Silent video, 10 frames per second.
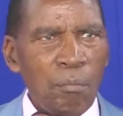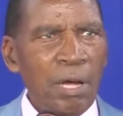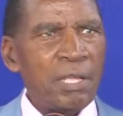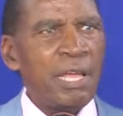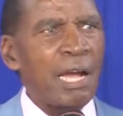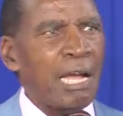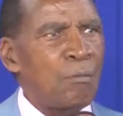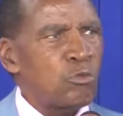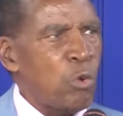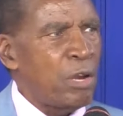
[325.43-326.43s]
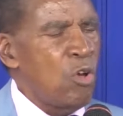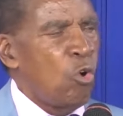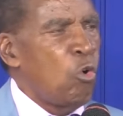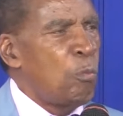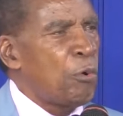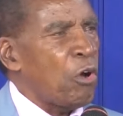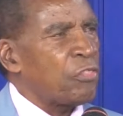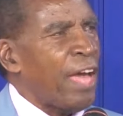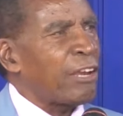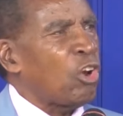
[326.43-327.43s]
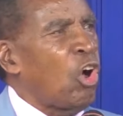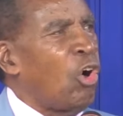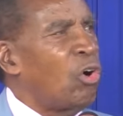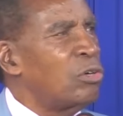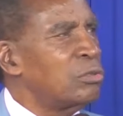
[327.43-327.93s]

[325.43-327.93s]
But here comes one who broke that law.